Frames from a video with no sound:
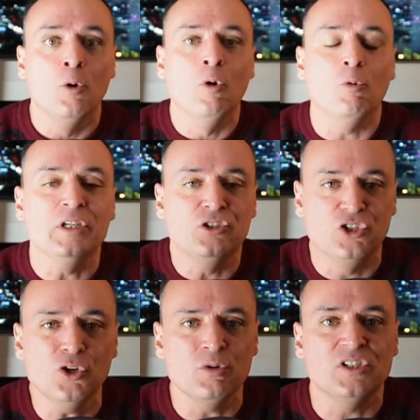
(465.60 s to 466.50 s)
What we
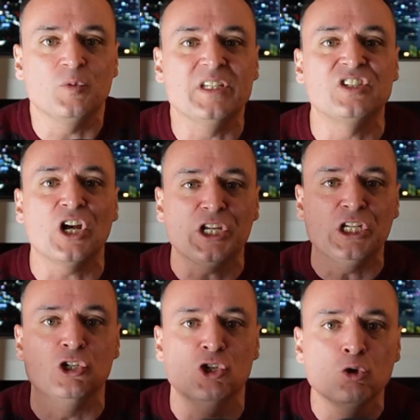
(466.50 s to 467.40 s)
do is we
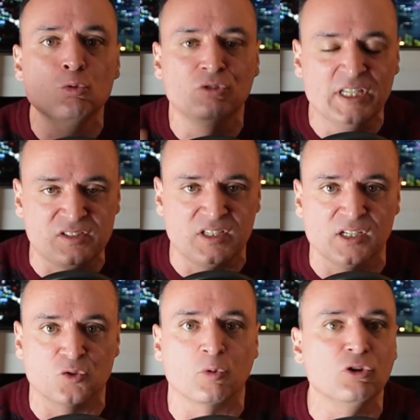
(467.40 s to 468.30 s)
study new
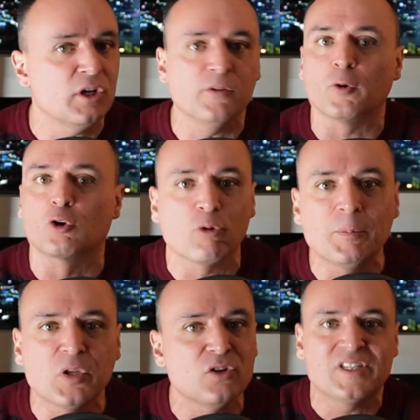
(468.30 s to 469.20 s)
listings. We're looking for
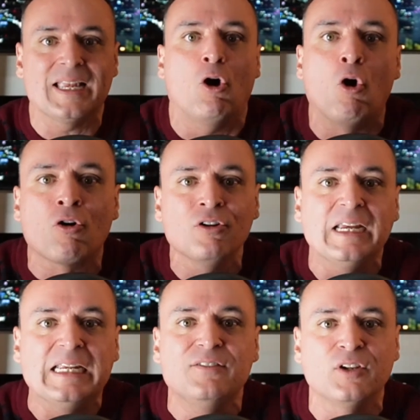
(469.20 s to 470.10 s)
cryptos that aren't
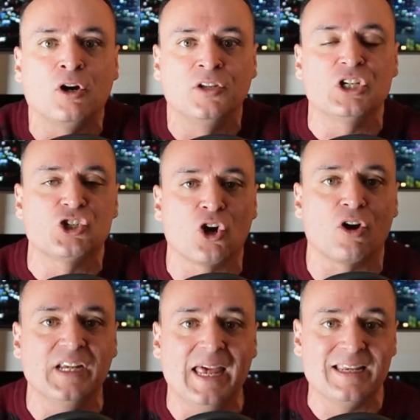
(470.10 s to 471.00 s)
even on the
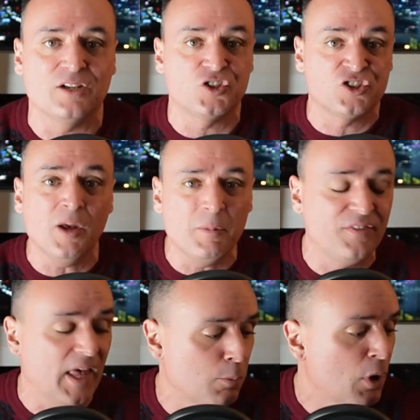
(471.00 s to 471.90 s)
chart yet. Now, some
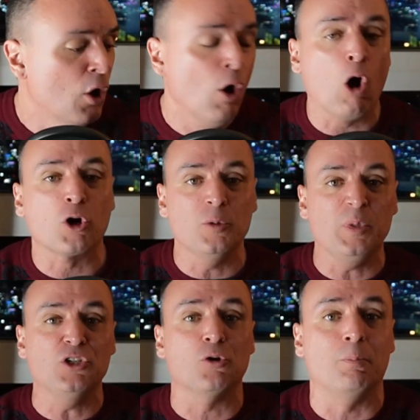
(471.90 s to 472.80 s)
of them are going to
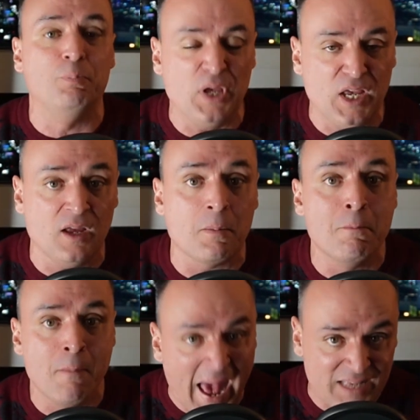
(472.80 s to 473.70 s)
be your big,
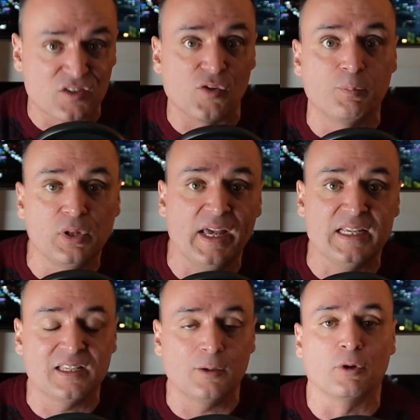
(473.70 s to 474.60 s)
massive
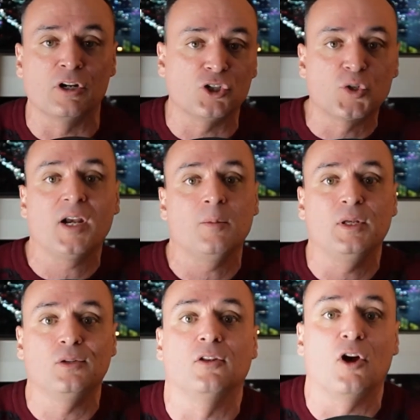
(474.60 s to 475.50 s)
plays that we're going to try to
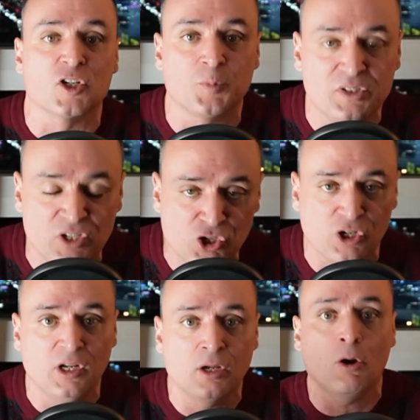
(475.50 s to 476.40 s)
build a large
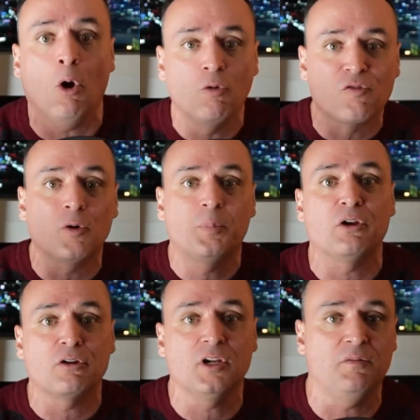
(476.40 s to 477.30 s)
position in over a
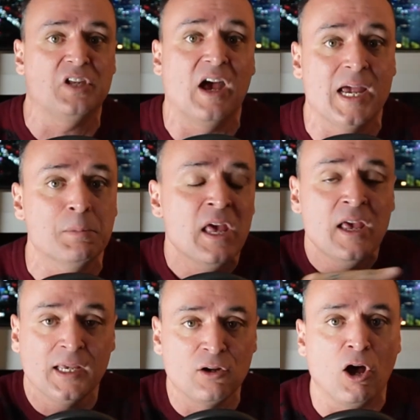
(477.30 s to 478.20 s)
period of time
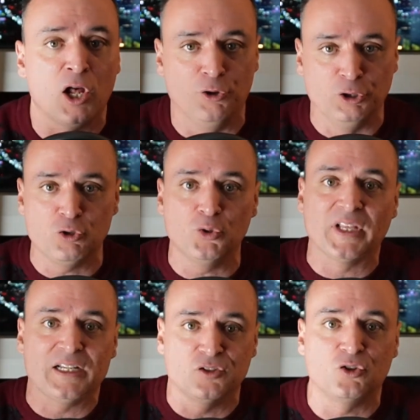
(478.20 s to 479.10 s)
in HODL of
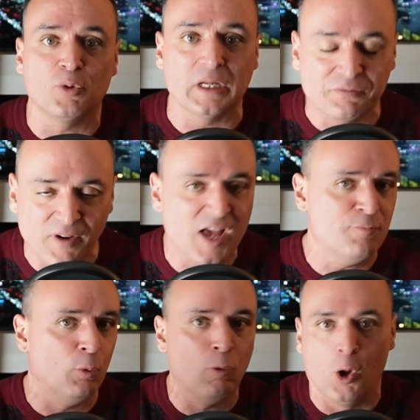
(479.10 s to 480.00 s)
2025. But